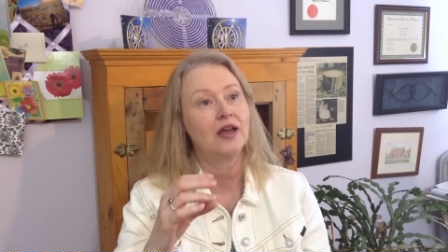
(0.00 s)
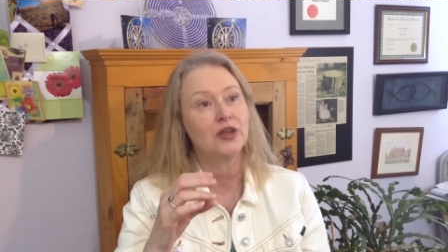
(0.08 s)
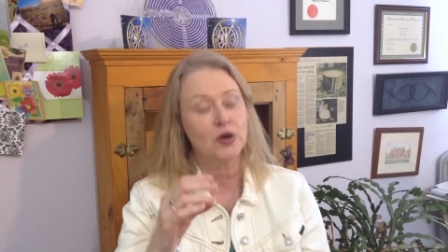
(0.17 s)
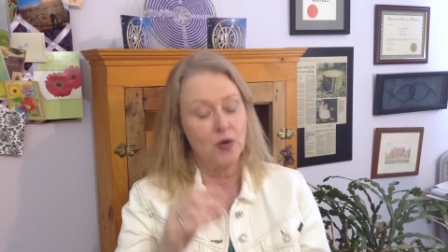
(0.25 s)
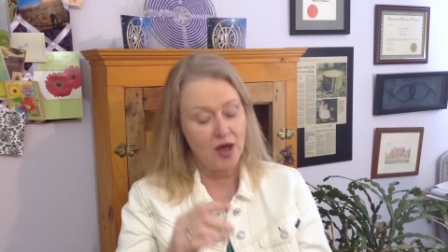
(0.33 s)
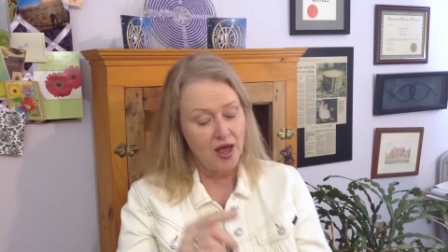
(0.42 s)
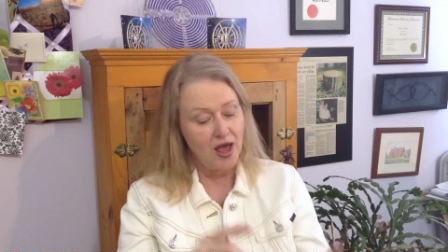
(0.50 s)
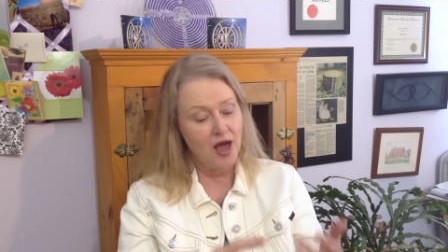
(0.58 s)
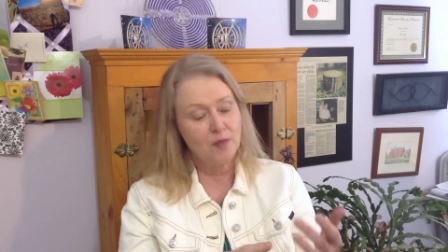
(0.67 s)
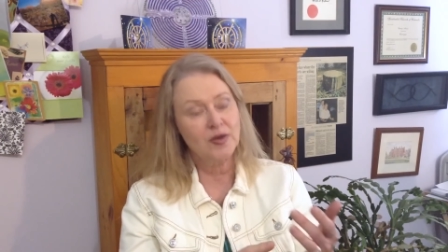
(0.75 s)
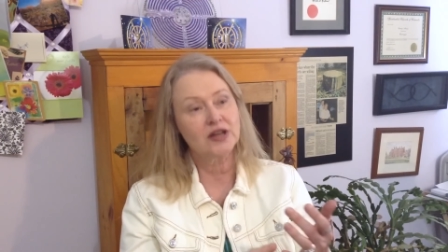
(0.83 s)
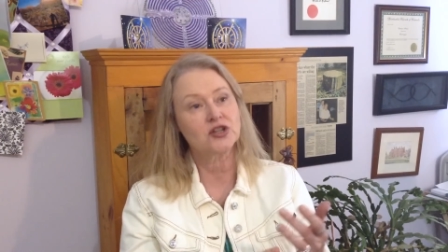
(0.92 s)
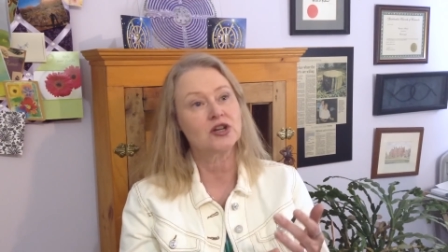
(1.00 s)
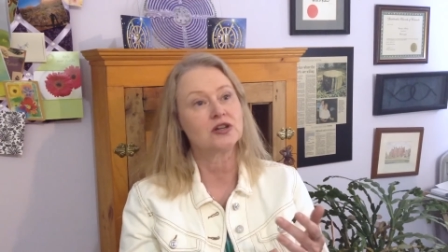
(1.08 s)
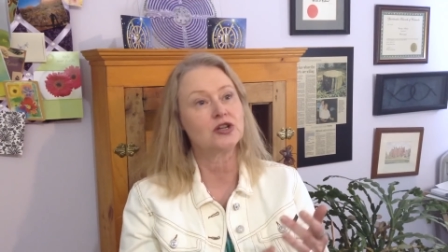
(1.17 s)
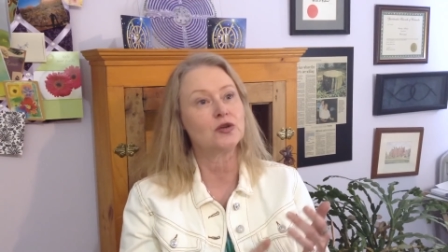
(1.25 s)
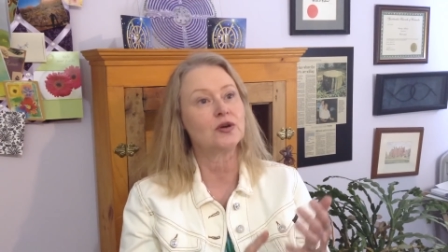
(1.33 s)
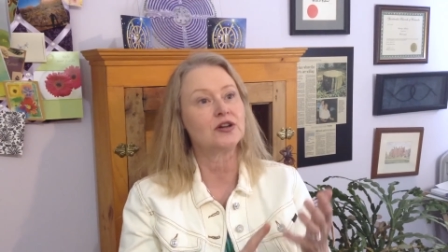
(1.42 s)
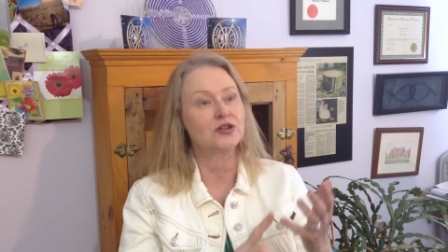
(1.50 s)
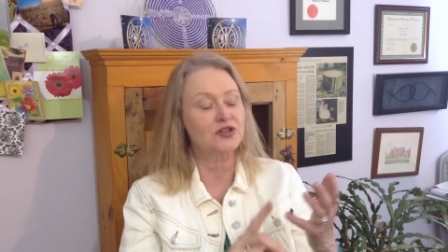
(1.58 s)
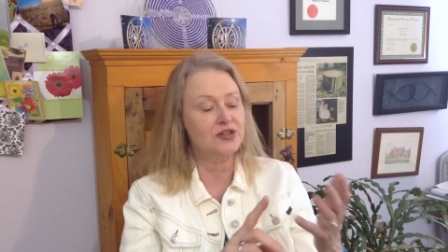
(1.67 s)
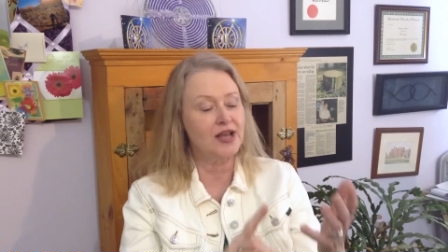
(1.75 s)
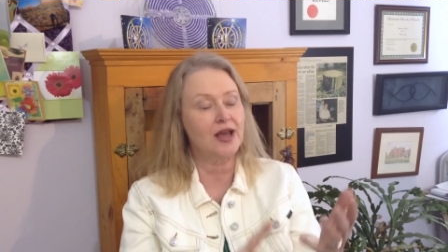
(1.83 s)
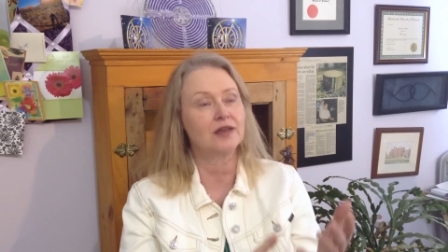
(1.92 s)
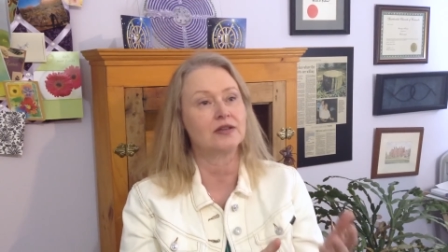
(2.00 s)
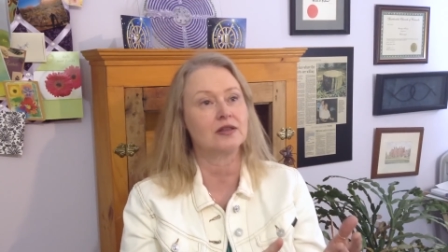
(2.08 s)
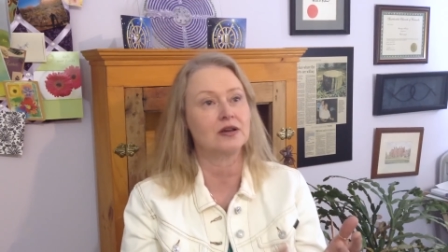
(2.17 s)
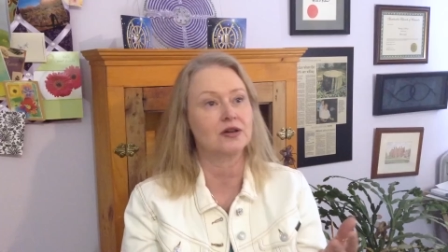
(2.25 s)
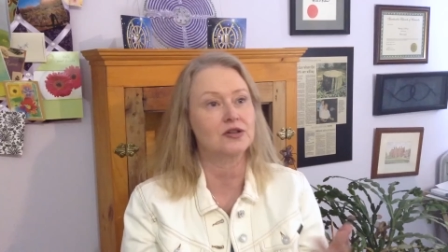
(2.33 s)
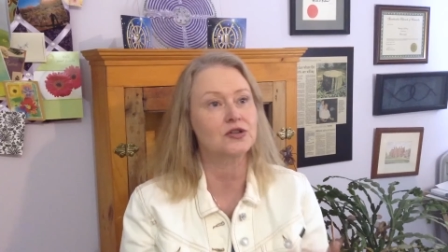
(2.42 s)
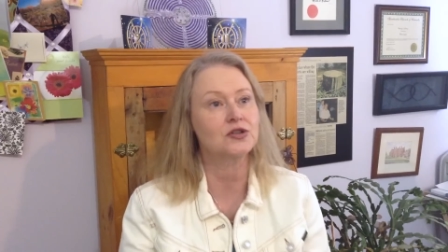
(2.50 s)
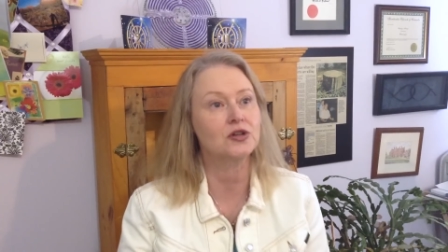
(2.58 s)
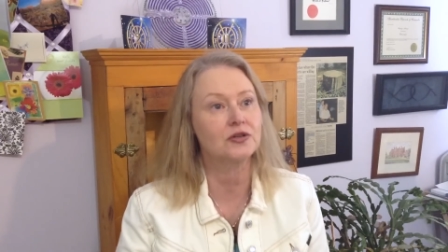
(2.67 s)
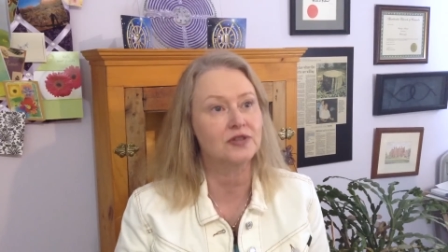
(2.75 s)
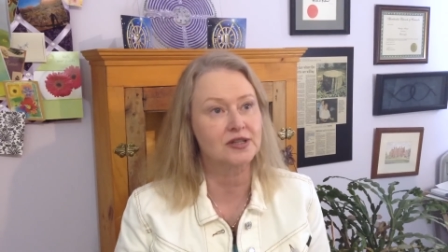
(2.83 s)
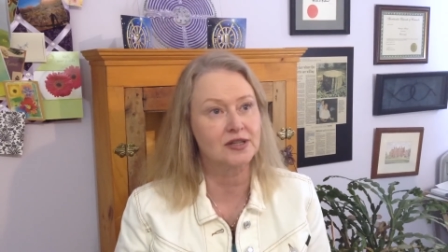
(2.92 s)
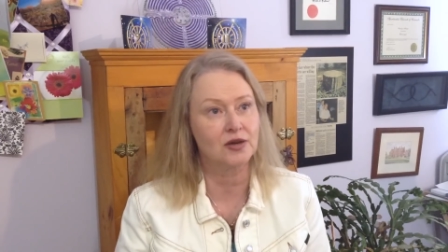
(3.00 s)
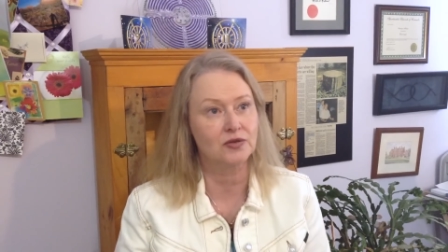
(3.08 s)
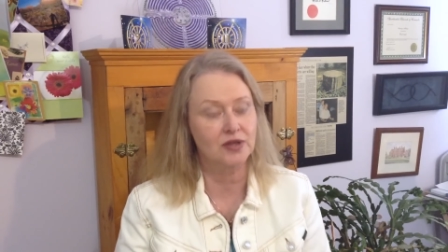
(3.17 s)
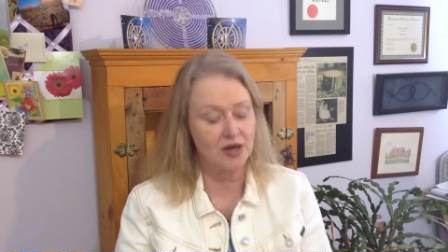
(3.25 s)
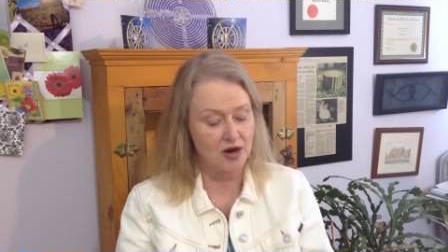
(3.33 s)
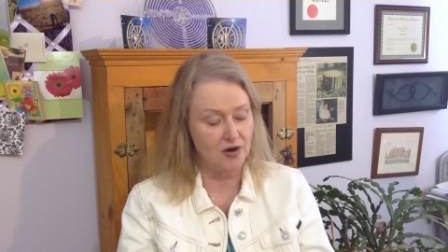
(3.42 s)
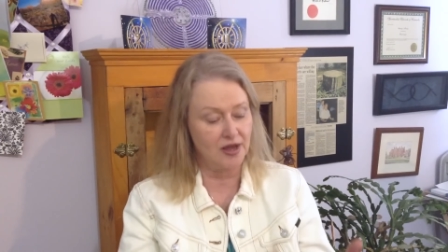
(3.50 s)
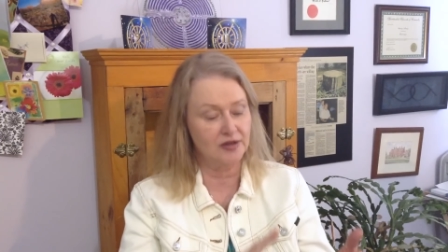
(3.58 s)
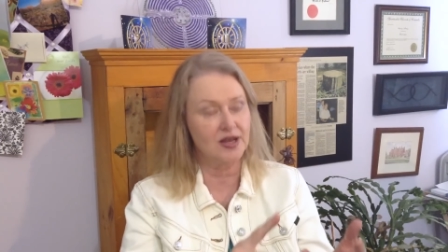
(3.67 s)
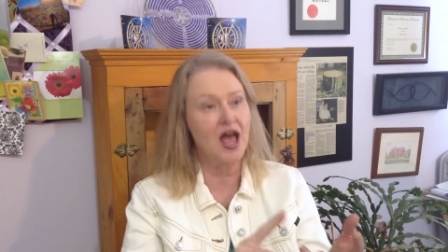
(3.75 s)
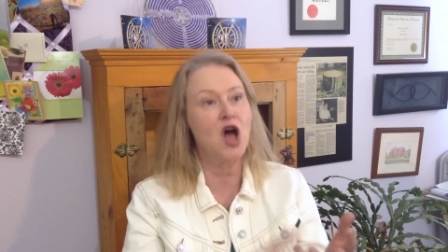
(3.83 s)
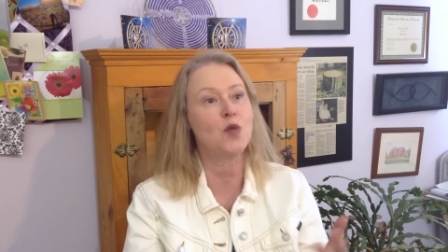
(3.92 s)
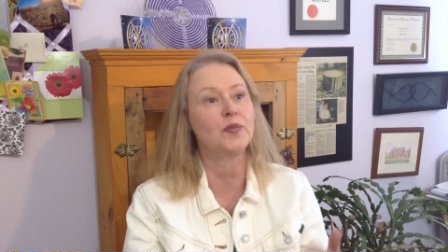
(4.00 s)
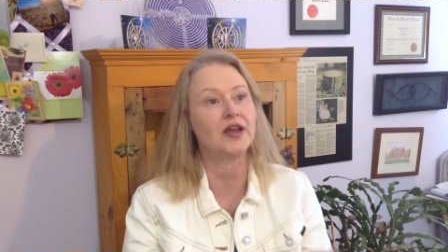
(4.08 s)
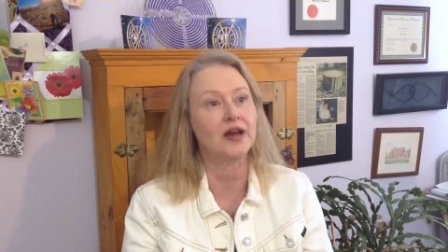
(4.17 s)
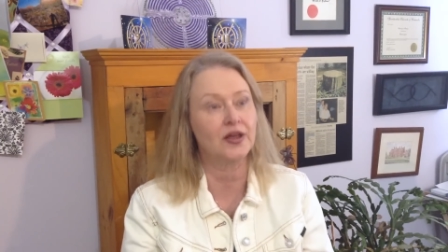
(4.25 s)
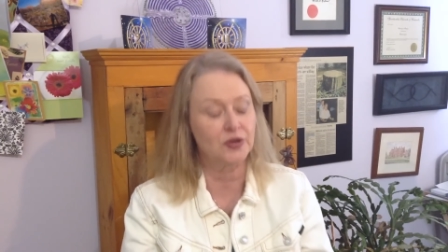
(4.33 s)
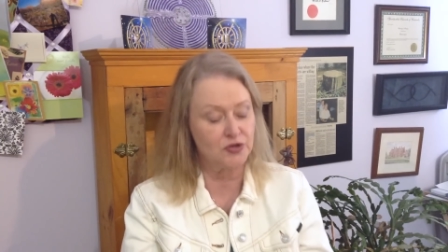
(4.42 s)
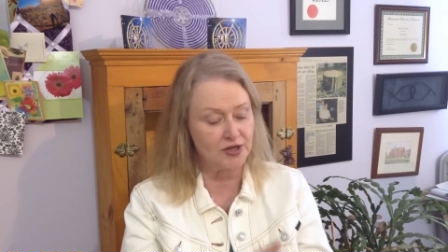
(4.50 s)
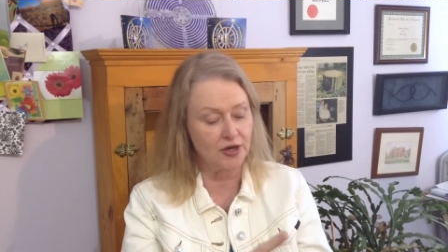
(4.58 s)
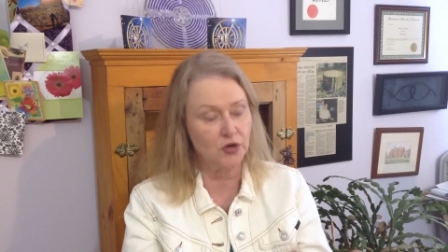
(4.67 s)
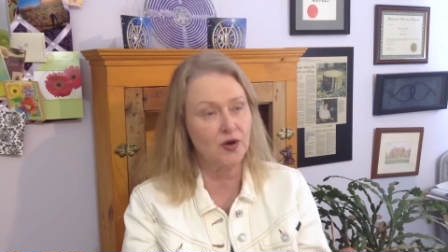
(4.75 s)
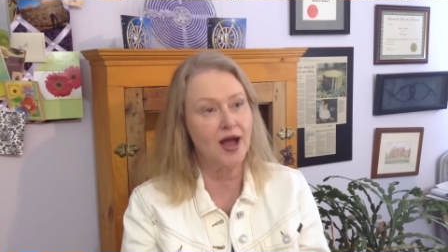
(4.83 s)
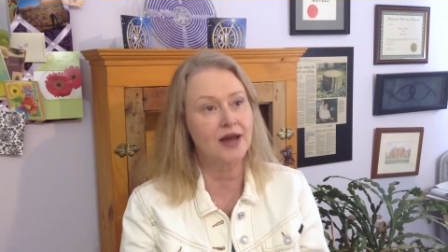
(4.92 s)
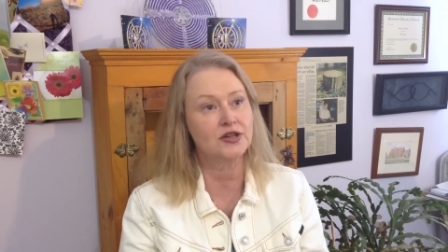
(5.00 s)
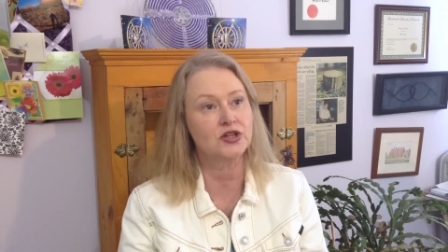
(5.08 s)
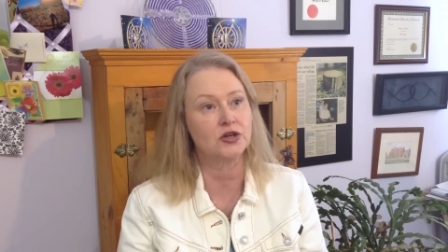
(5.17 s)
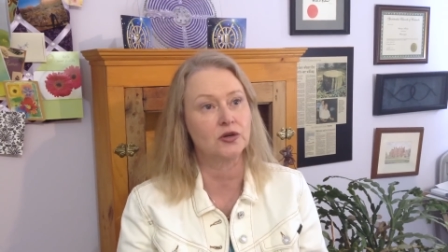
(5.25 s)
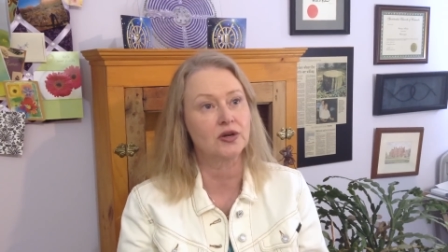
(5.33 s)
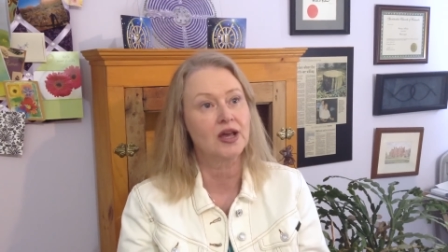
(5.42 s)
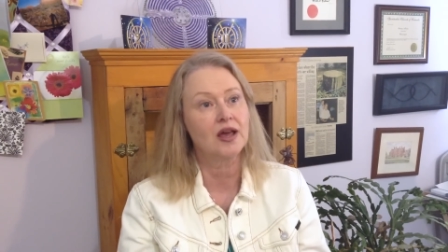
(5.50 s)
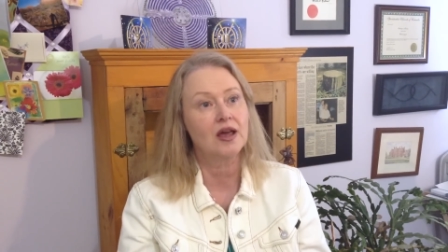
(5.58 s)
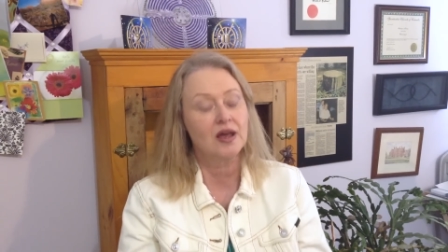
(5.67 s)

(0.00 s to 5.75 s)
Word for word: You know, how much do you understand that there is service out there and helping others and gratitude?